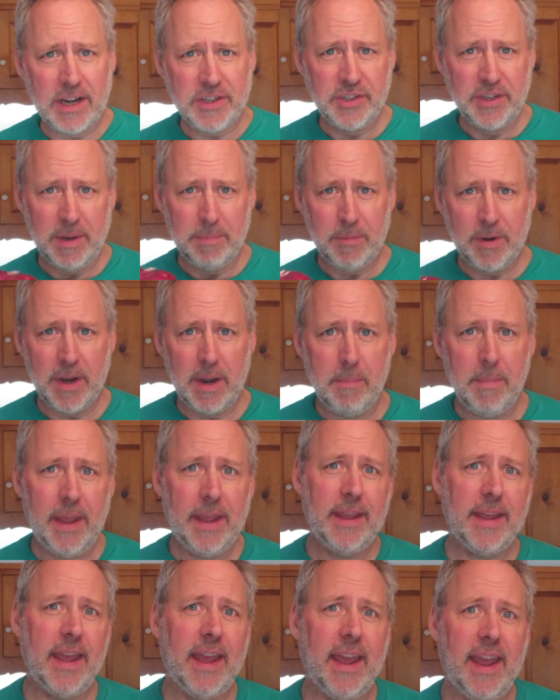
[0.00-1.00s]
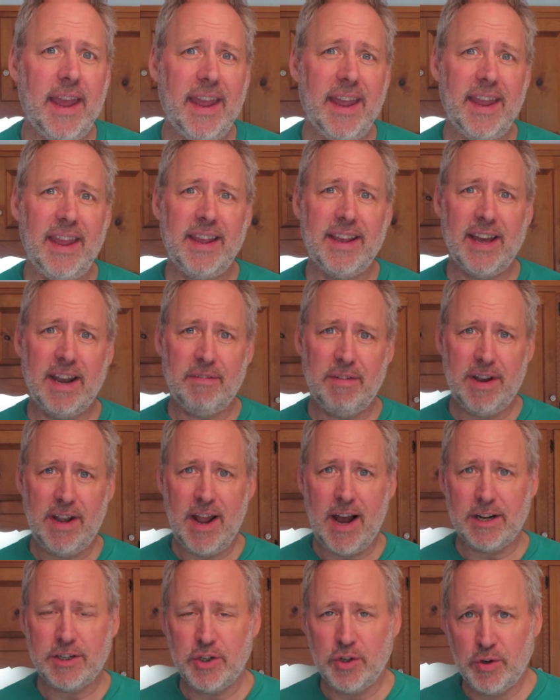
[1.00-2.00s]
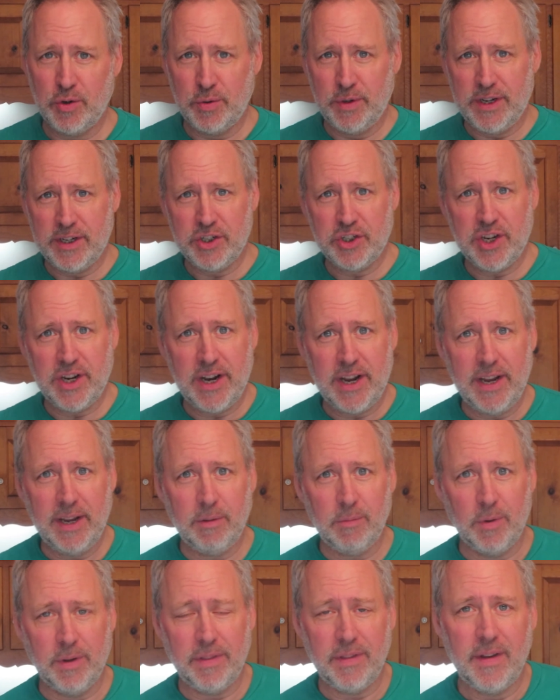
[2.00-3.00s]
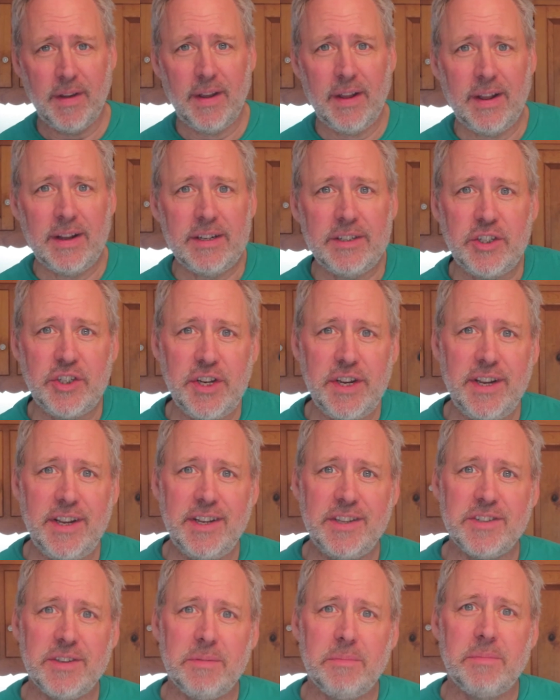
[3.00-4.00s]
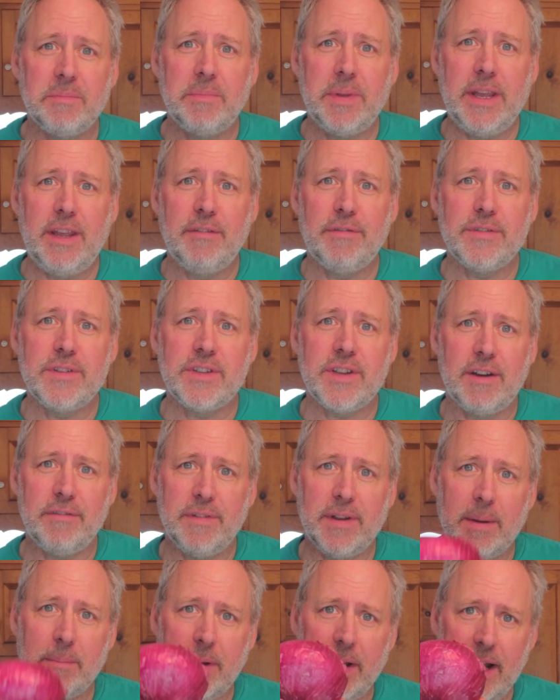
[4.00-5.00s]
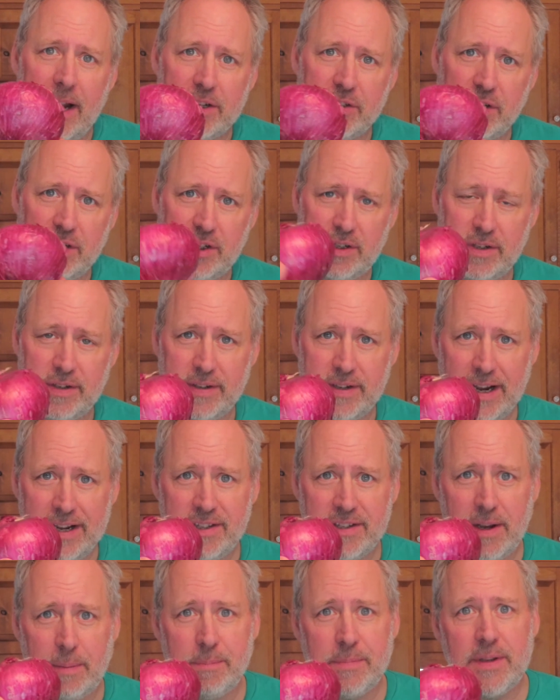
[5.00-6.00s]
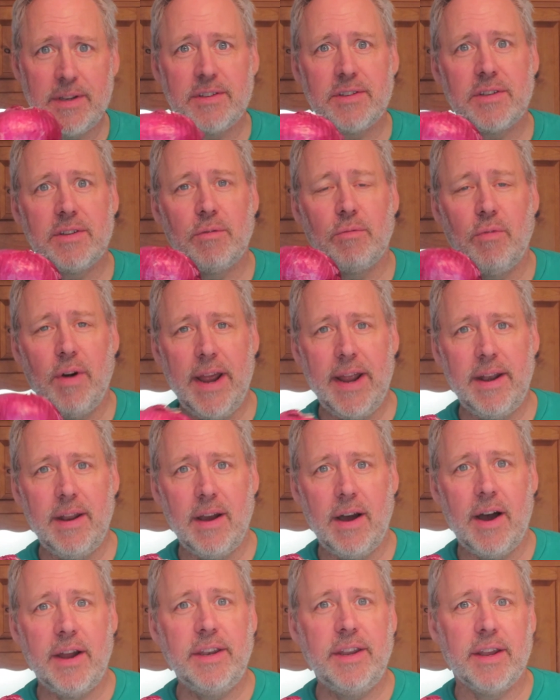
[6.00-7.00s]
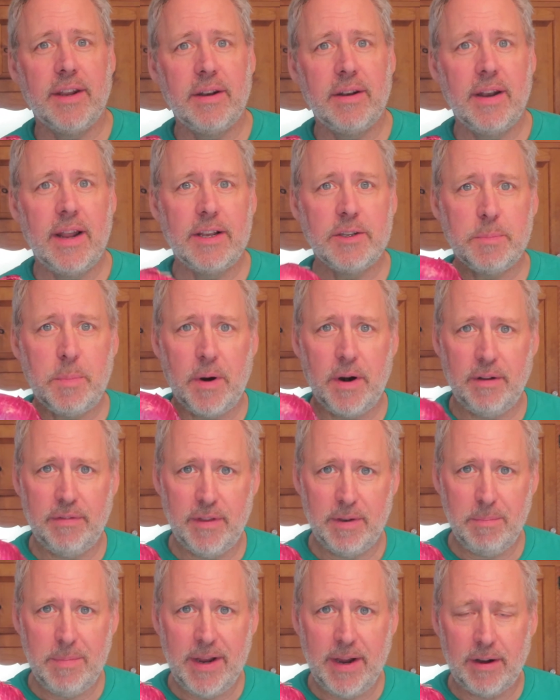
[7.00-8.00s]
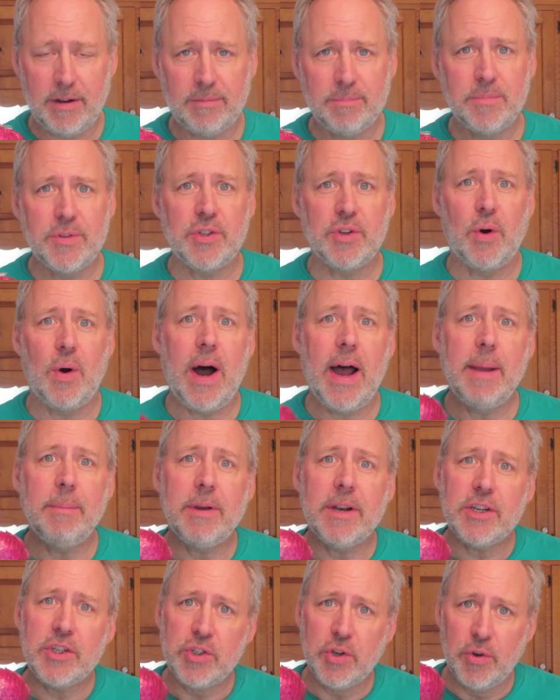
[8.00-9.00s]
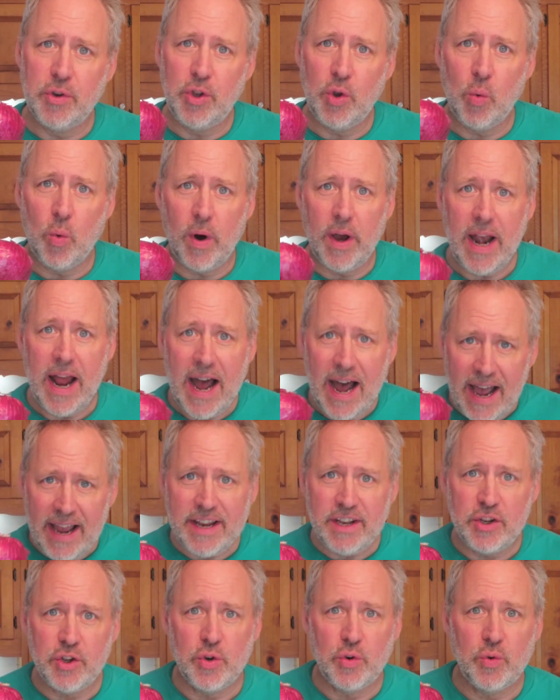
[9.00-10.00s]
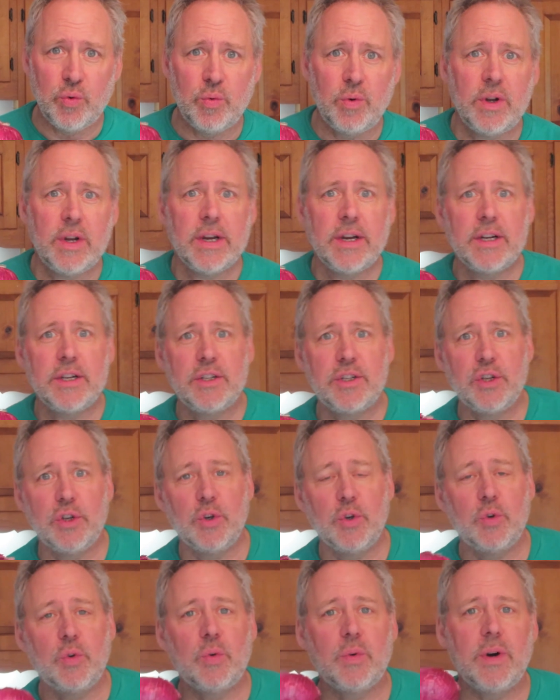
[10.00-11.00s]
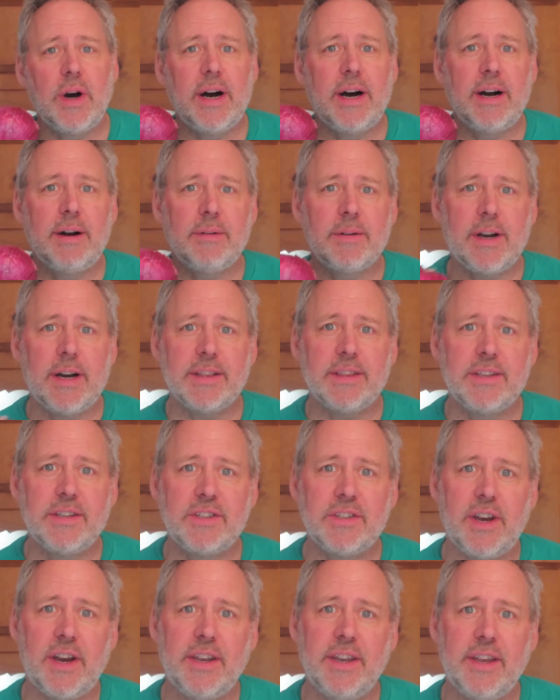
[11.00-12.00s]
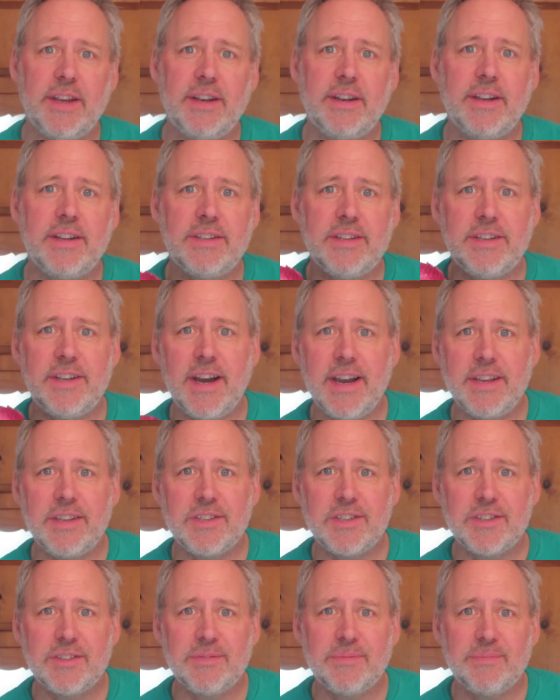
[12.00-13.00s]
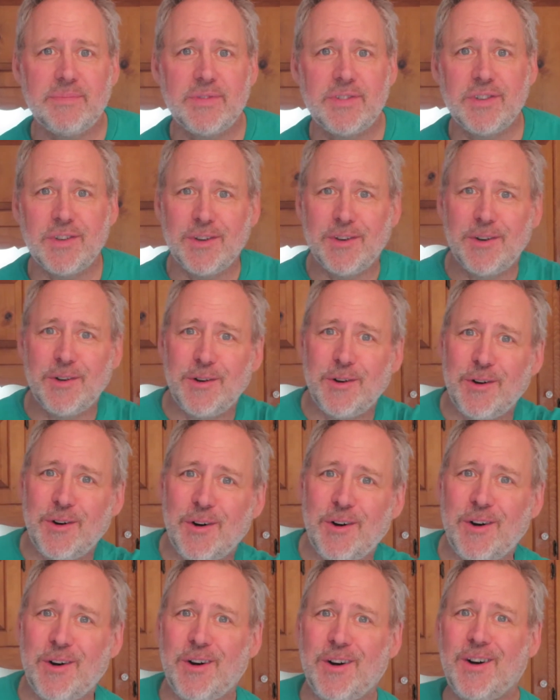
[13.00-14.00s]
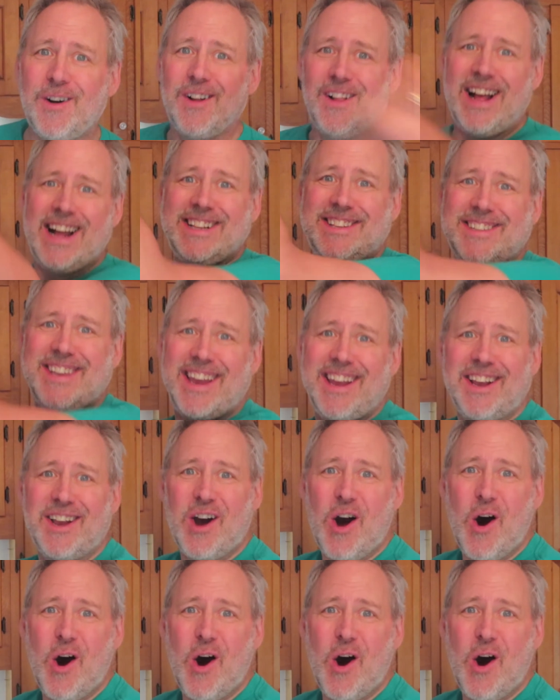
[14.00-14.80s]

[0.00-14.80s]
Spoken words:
actually am gonna make a kind of a nacho dish tonight with cheese and beef and stuff, and I'm gonna actually dice up this red onion as part of the meal. So I'm gonna show you what I do to cut this onion into dice. So let's get